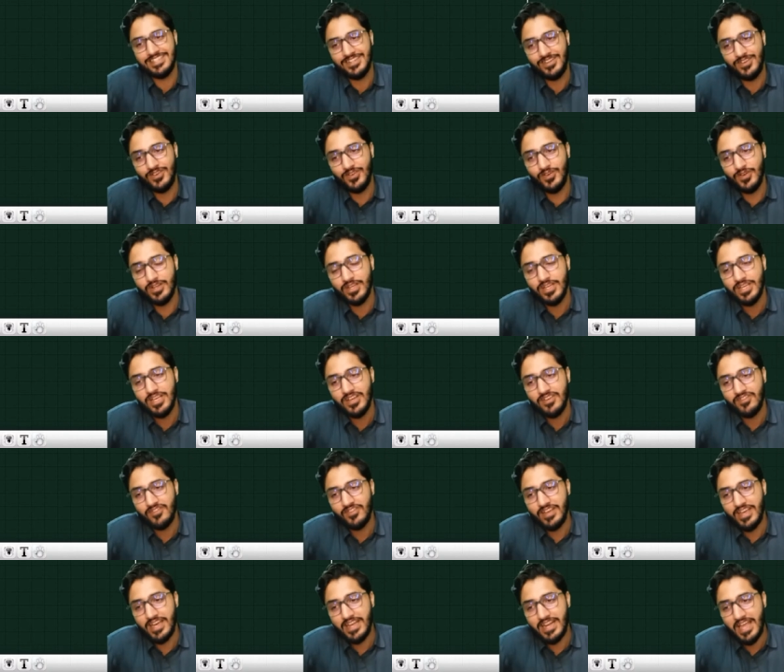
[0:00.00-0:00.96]
Look,
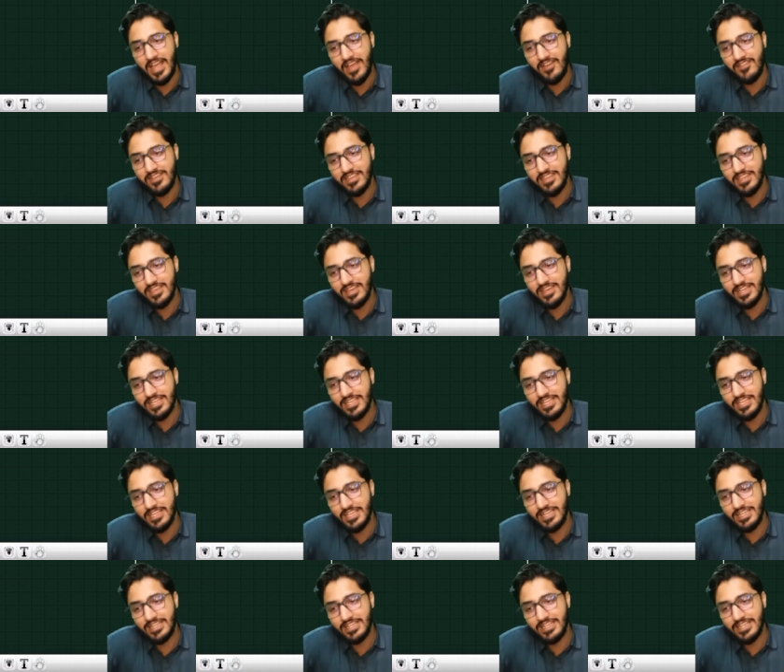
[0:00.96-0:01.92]
we are having here
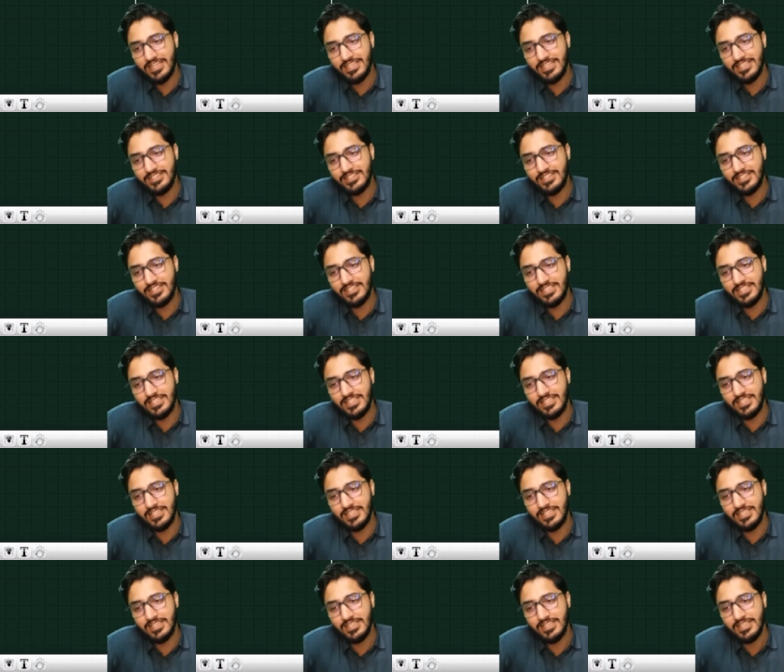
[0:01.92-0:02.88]

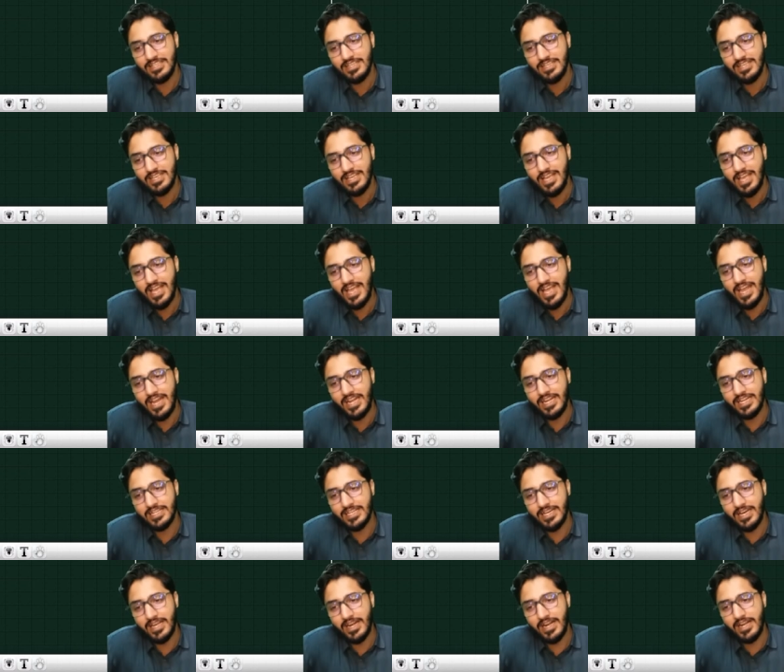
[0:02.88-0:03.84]
intensity
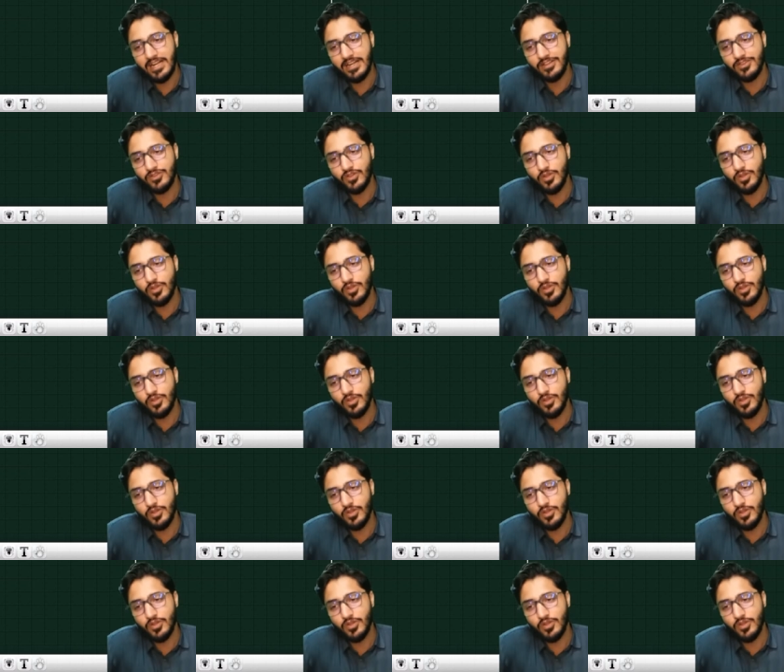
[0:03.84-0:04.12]
and current.